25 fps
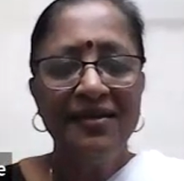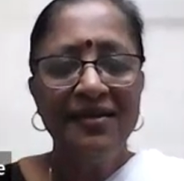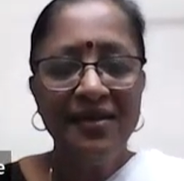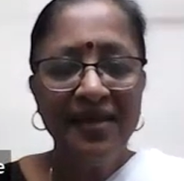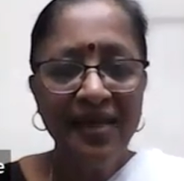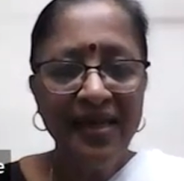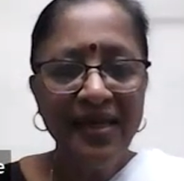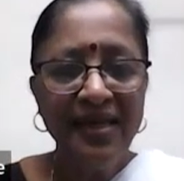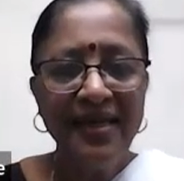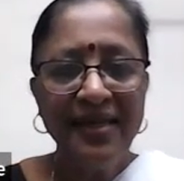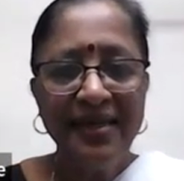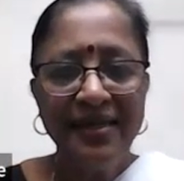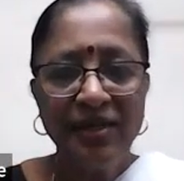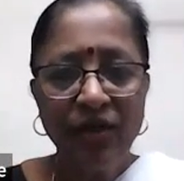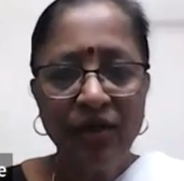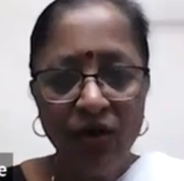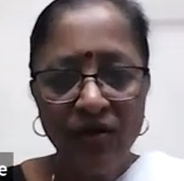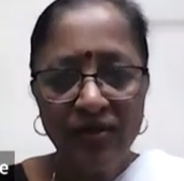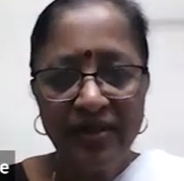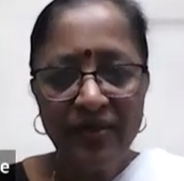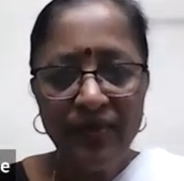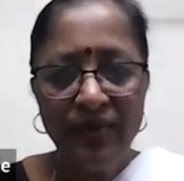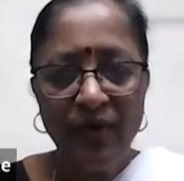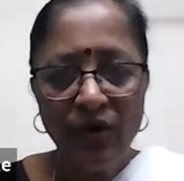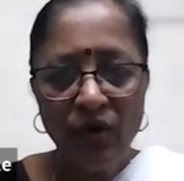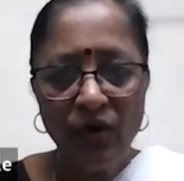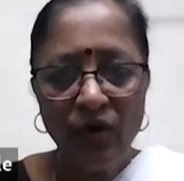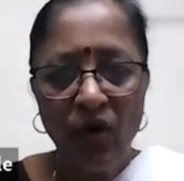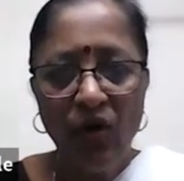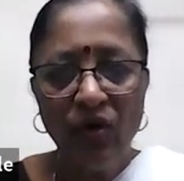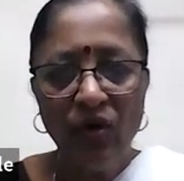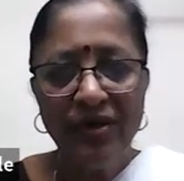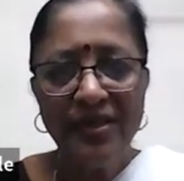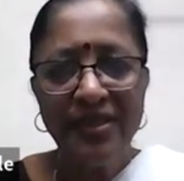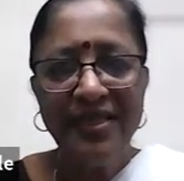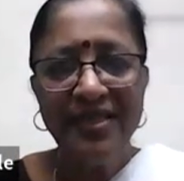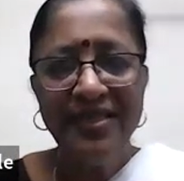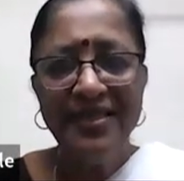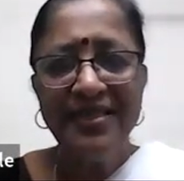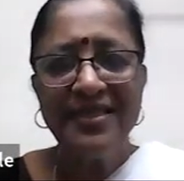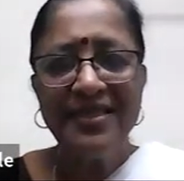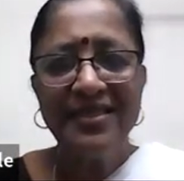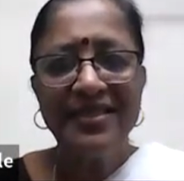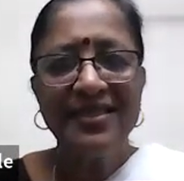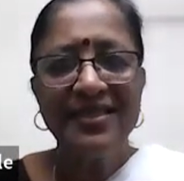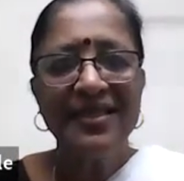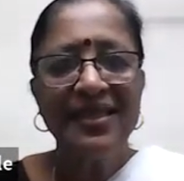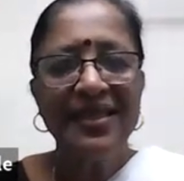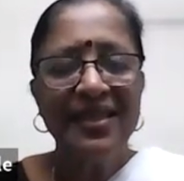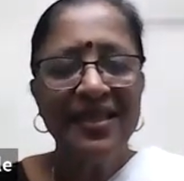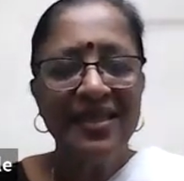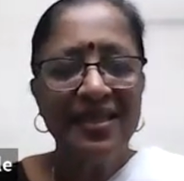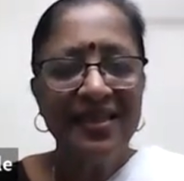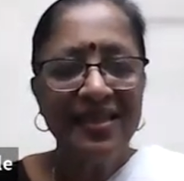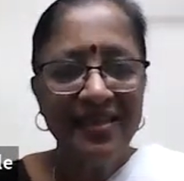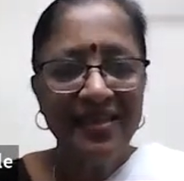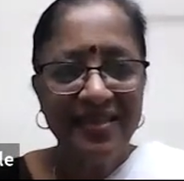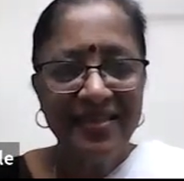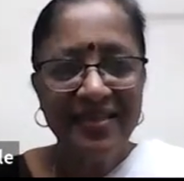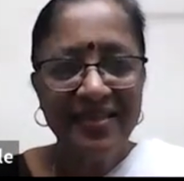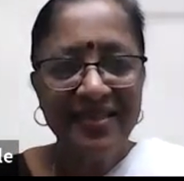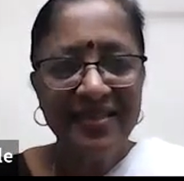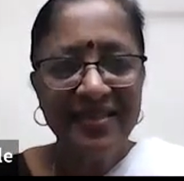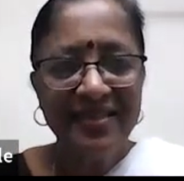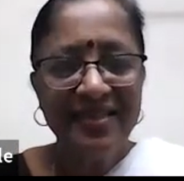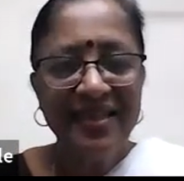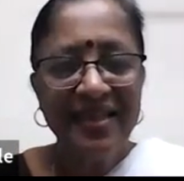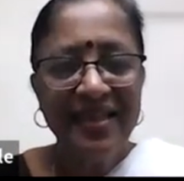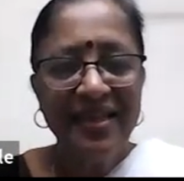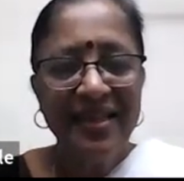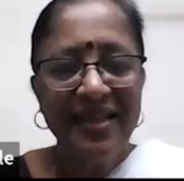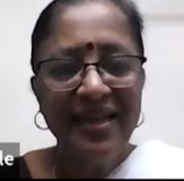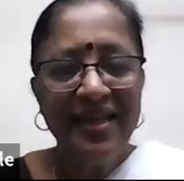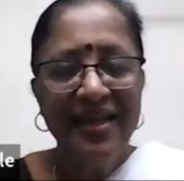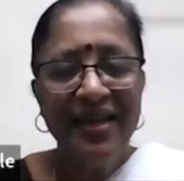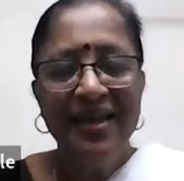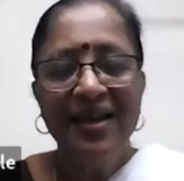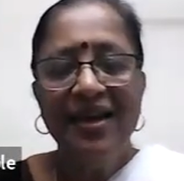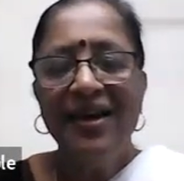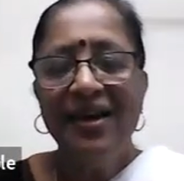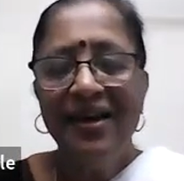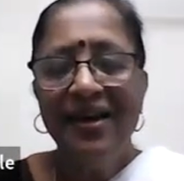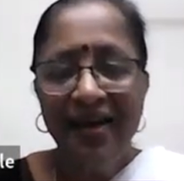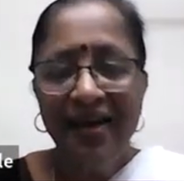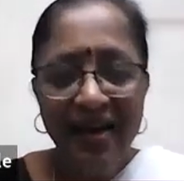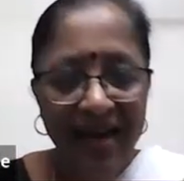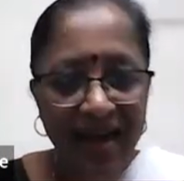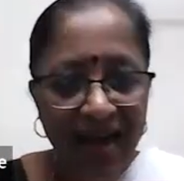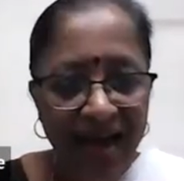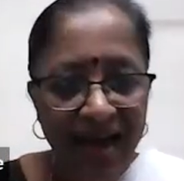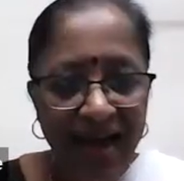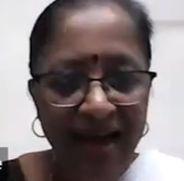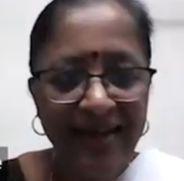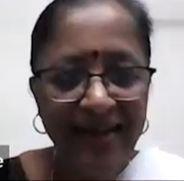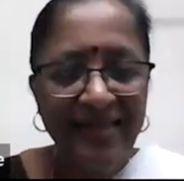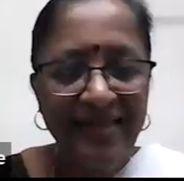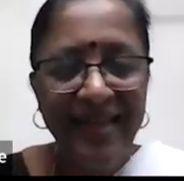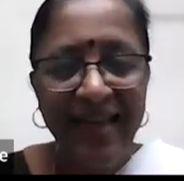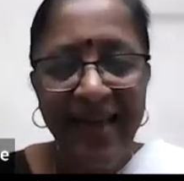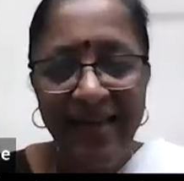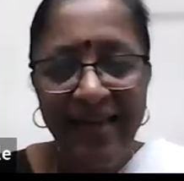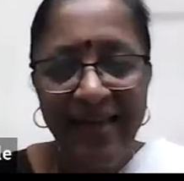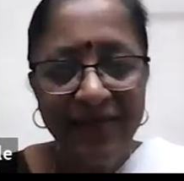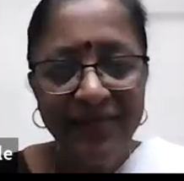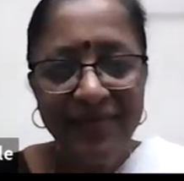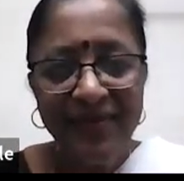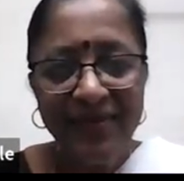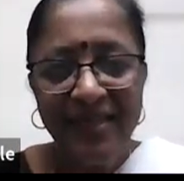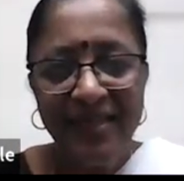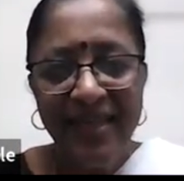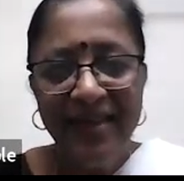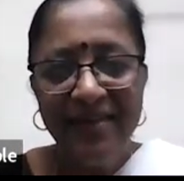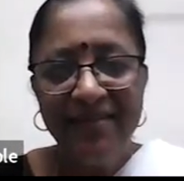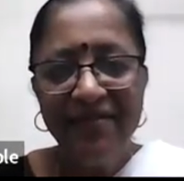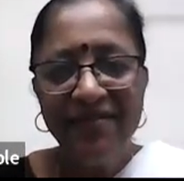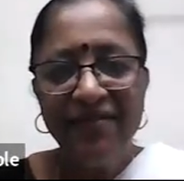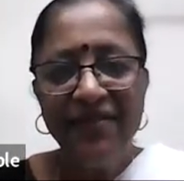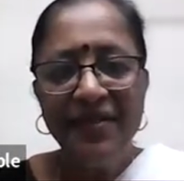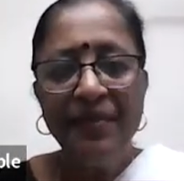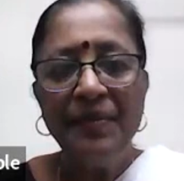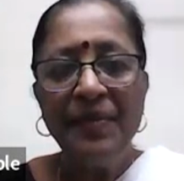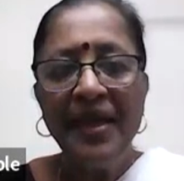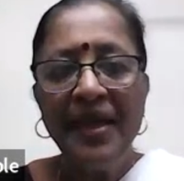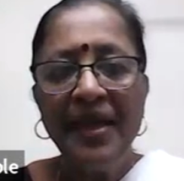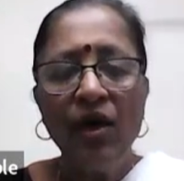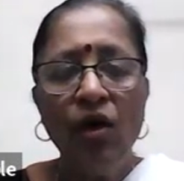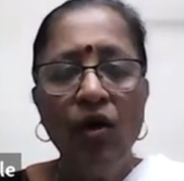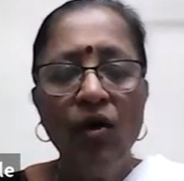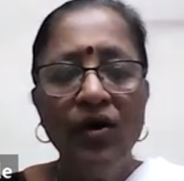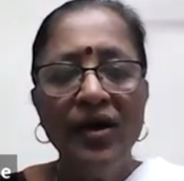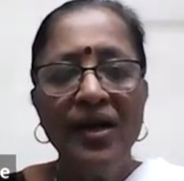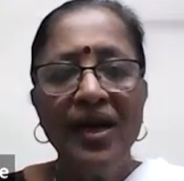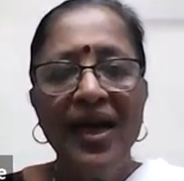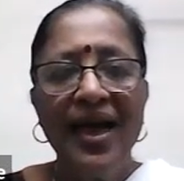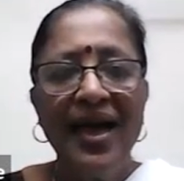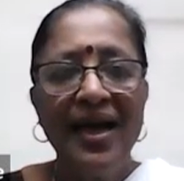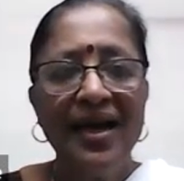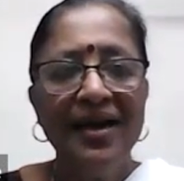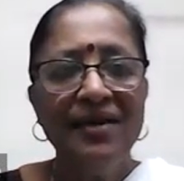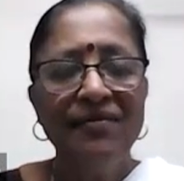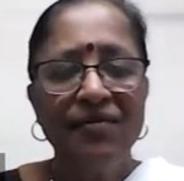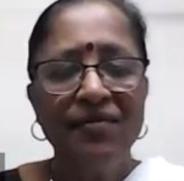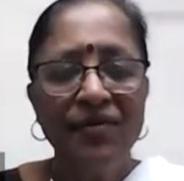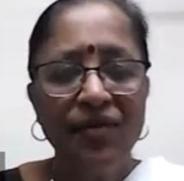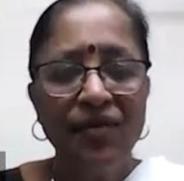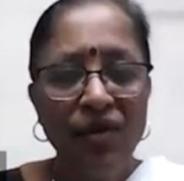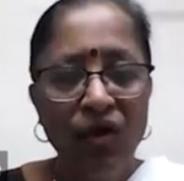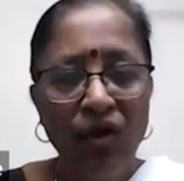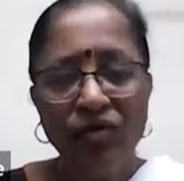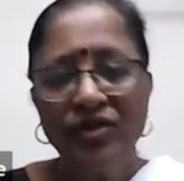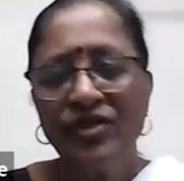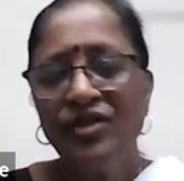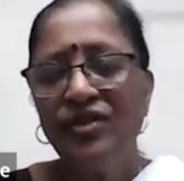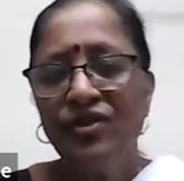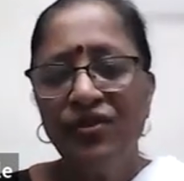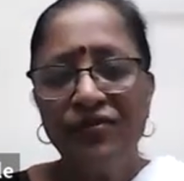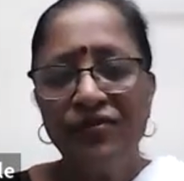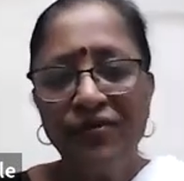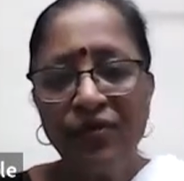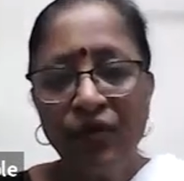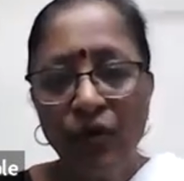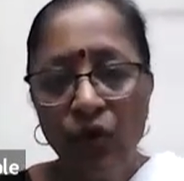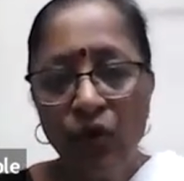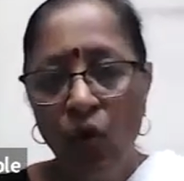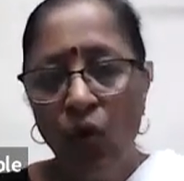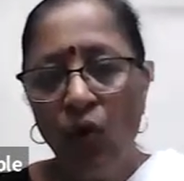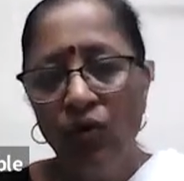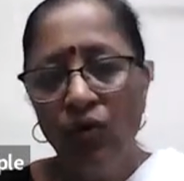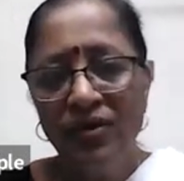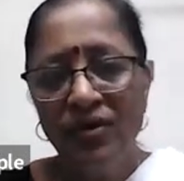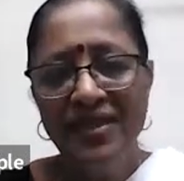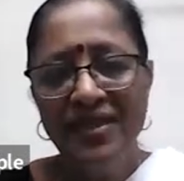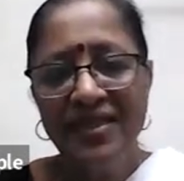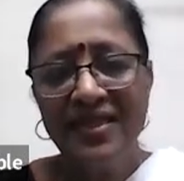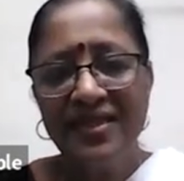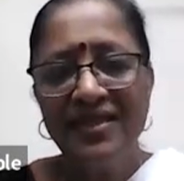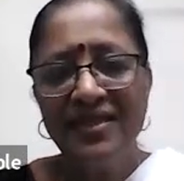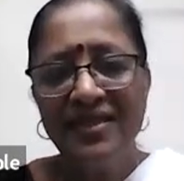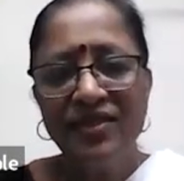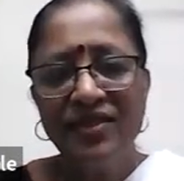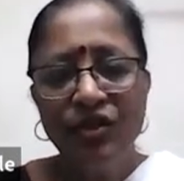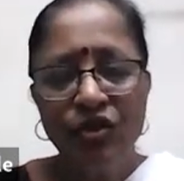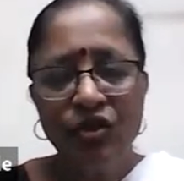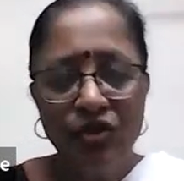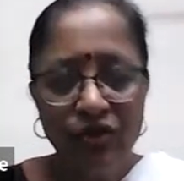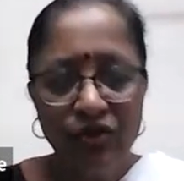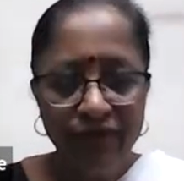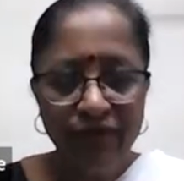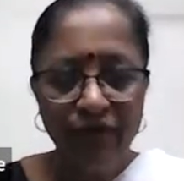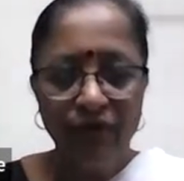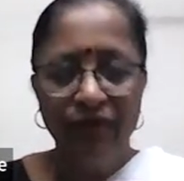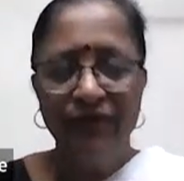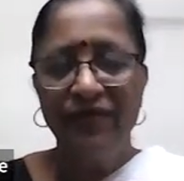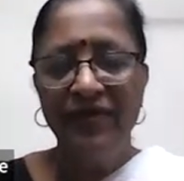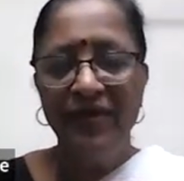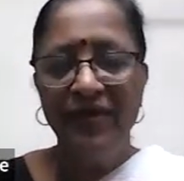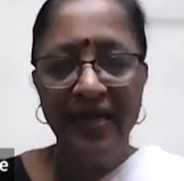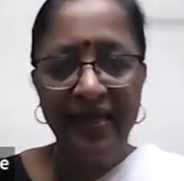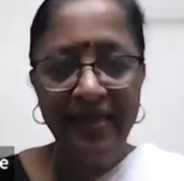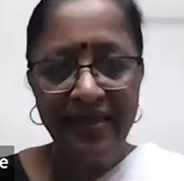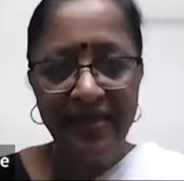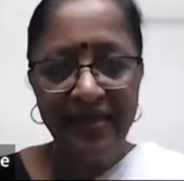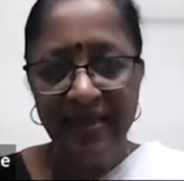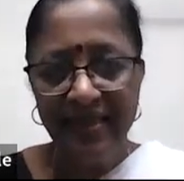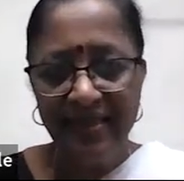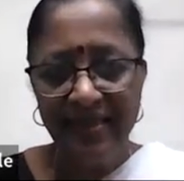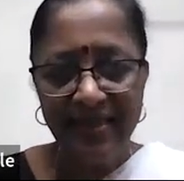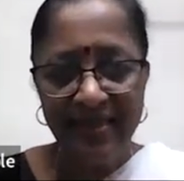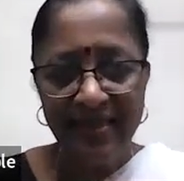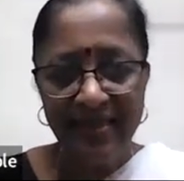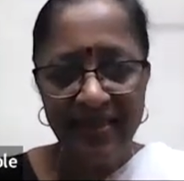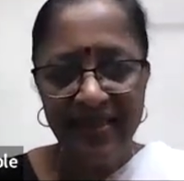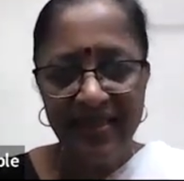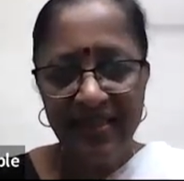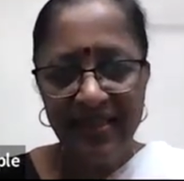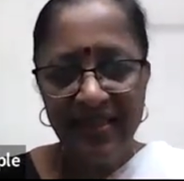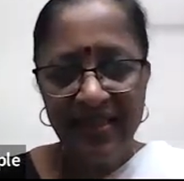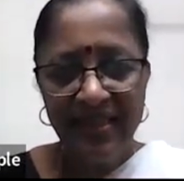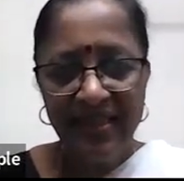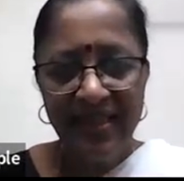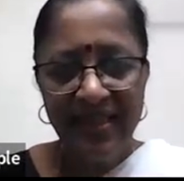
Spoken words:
really talks about all this. Is at the end of the day, we may all have lots of goals to fulfill in this